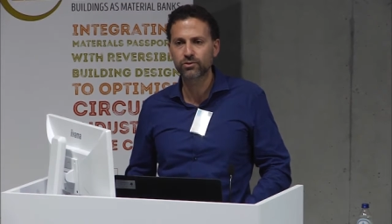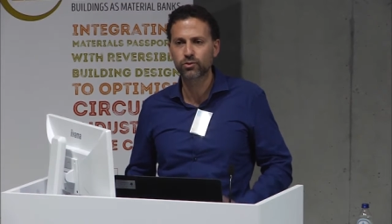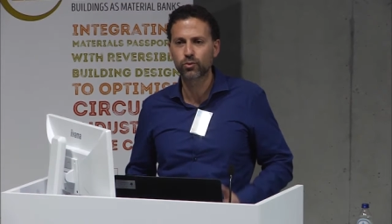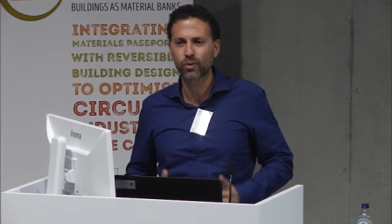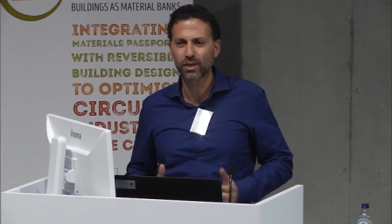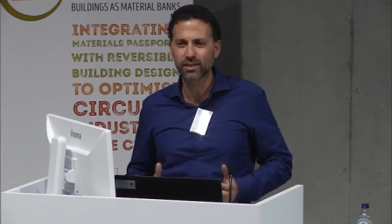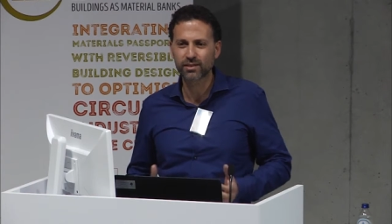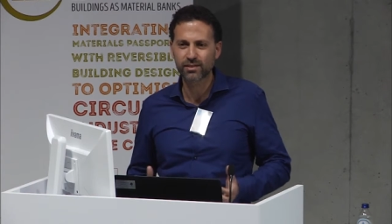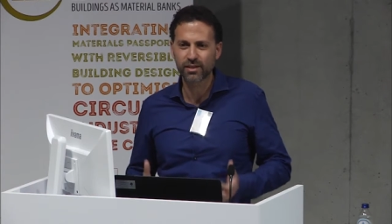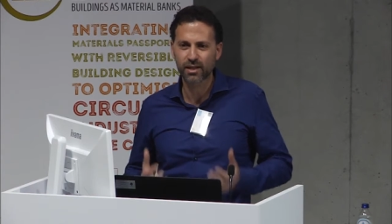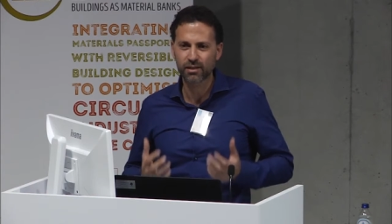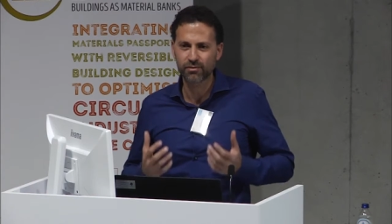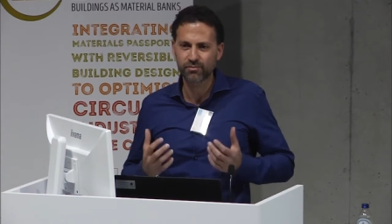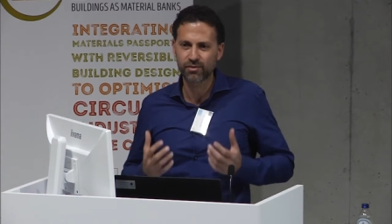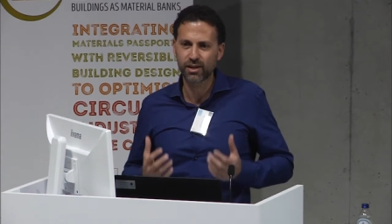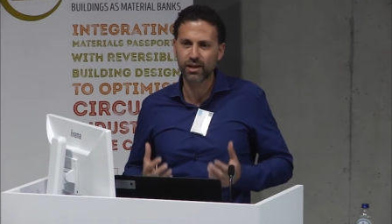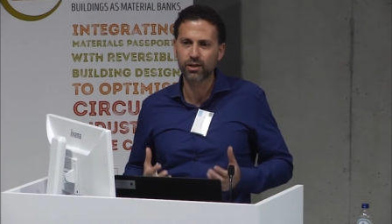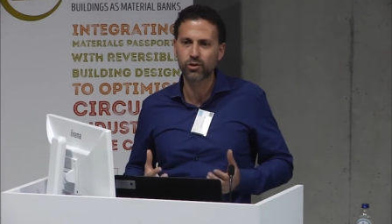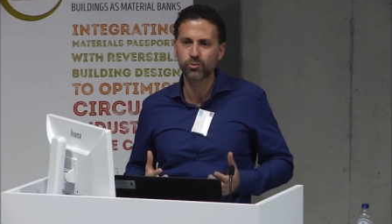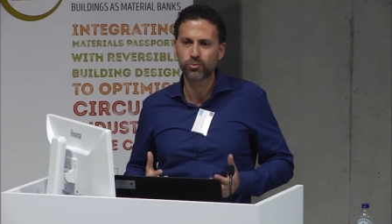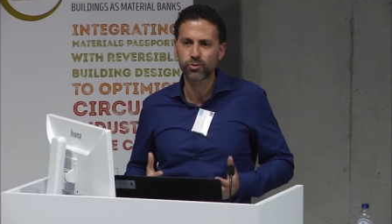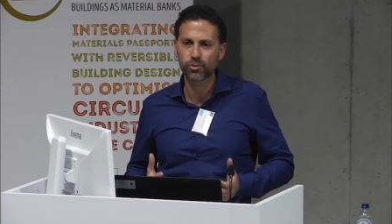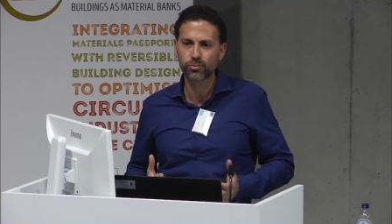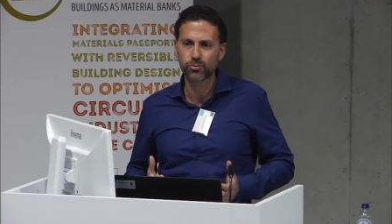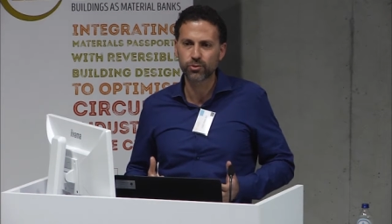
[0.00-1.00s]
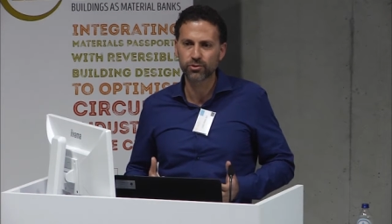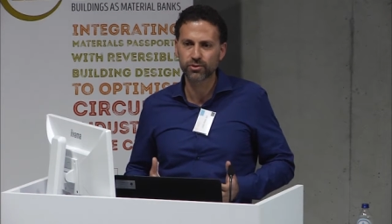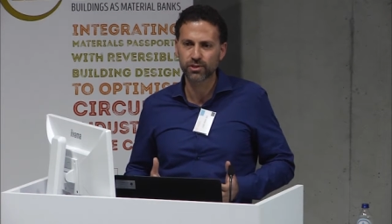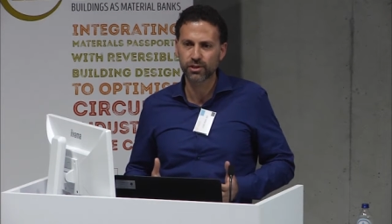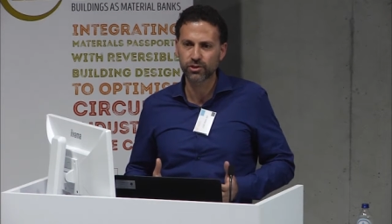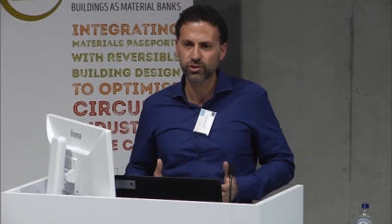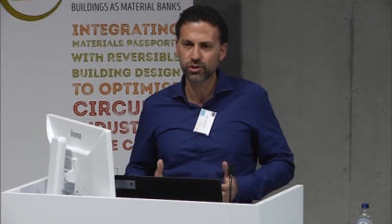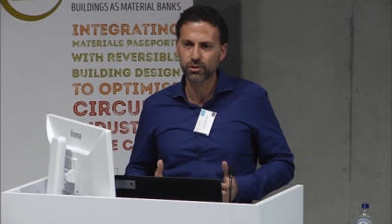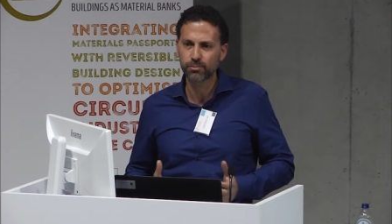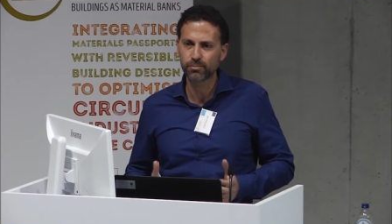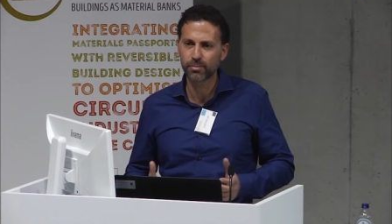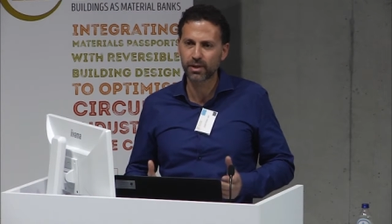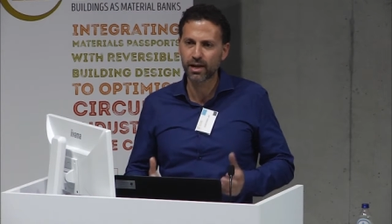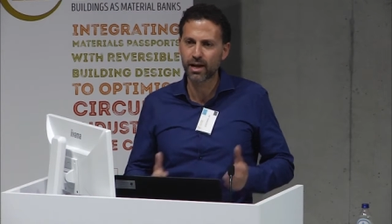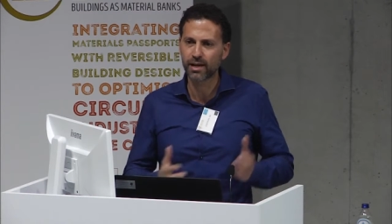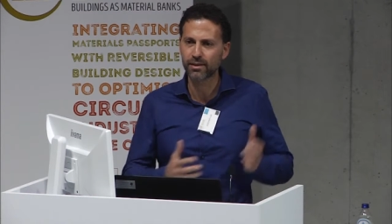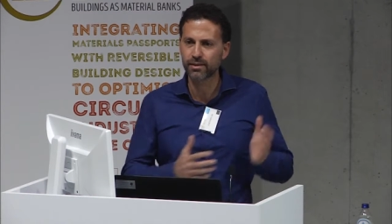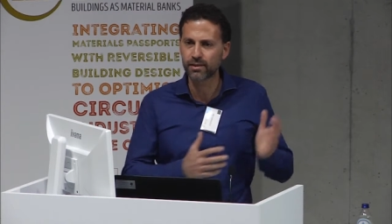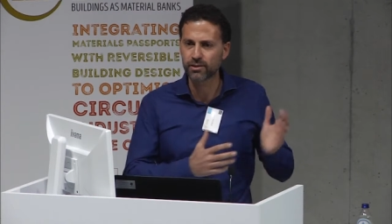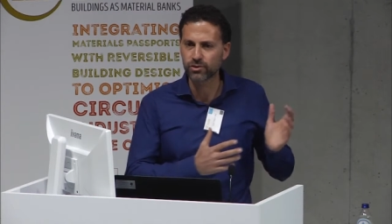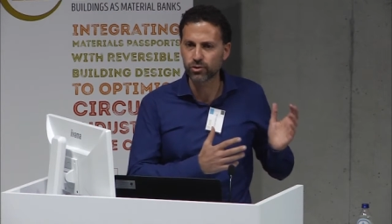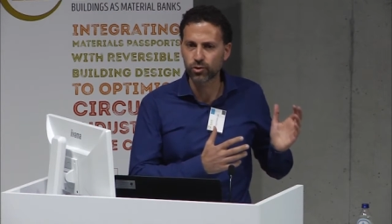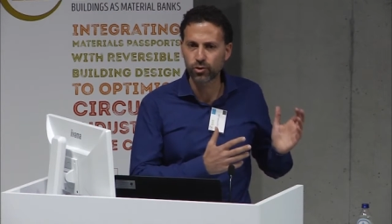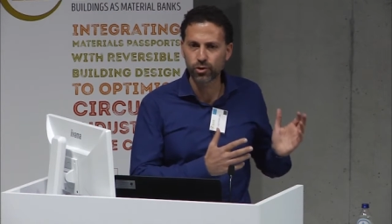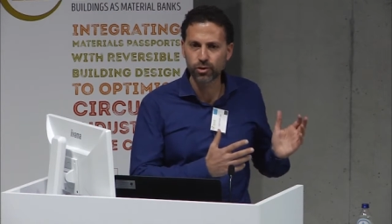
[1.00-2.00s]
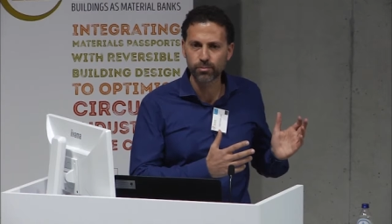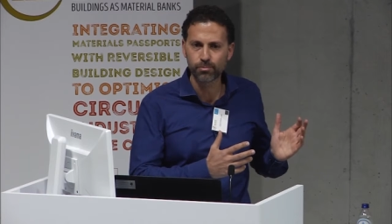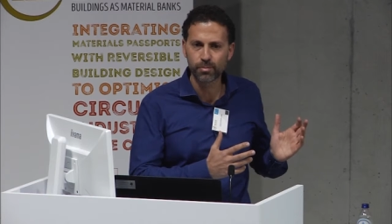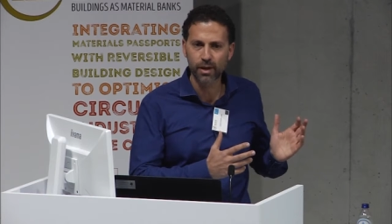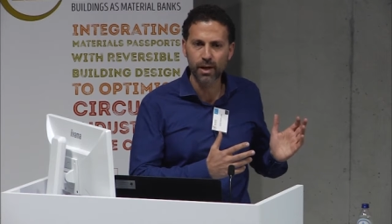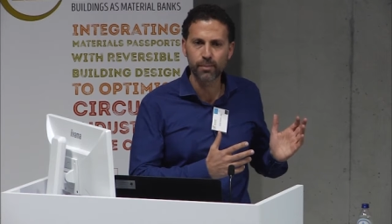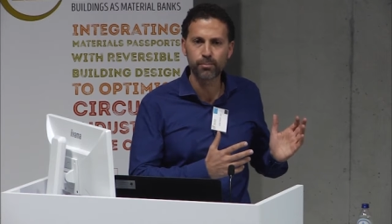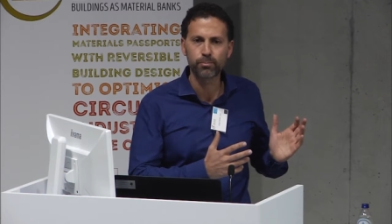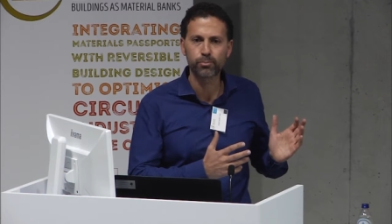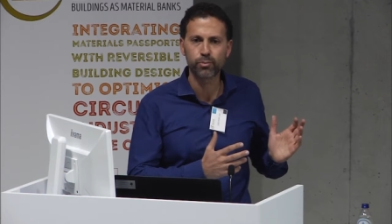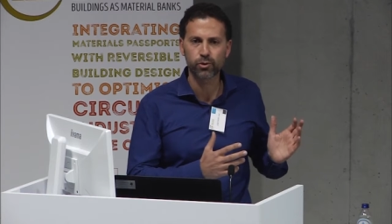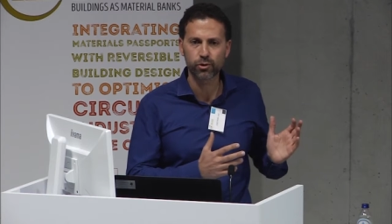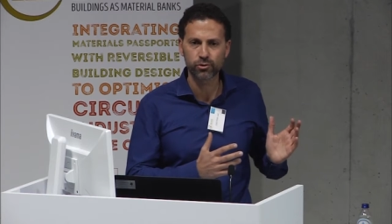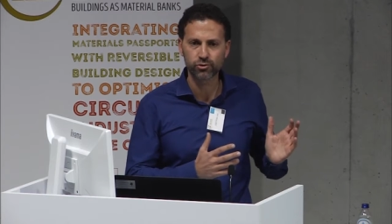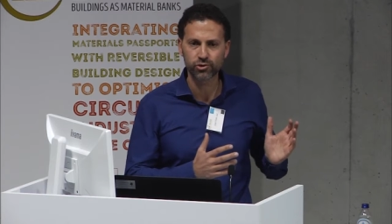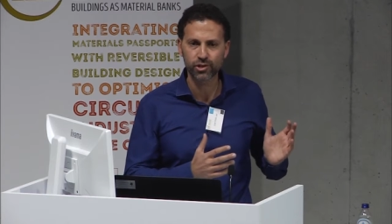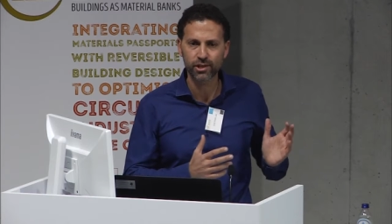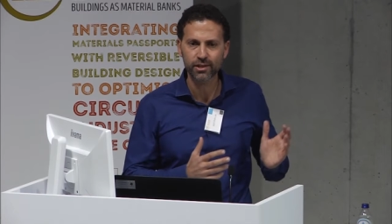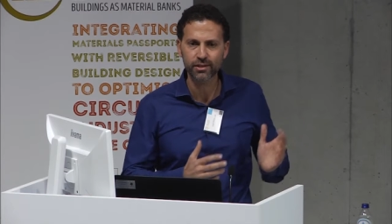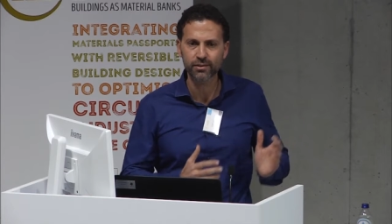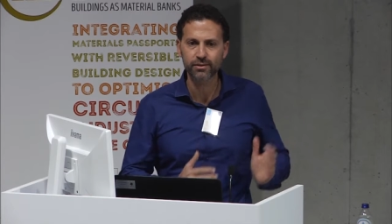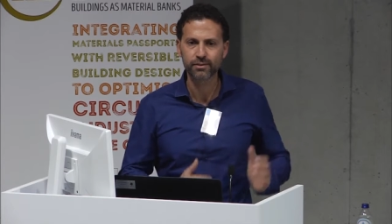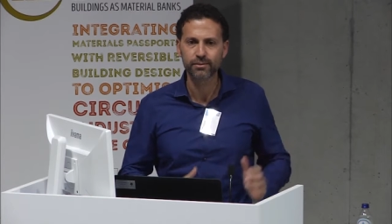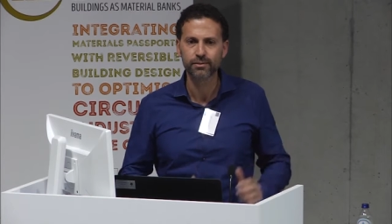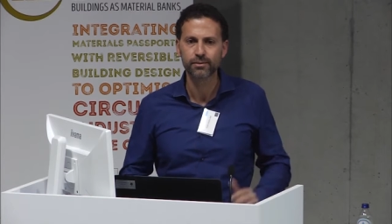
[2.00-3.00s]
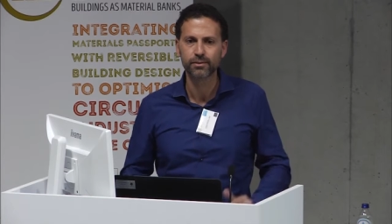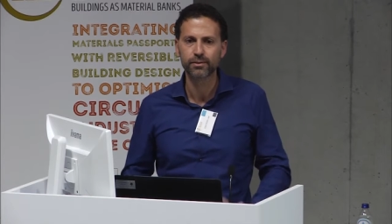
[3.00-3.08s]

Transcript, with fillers: So what's that value proposition behind this whole BUMP project?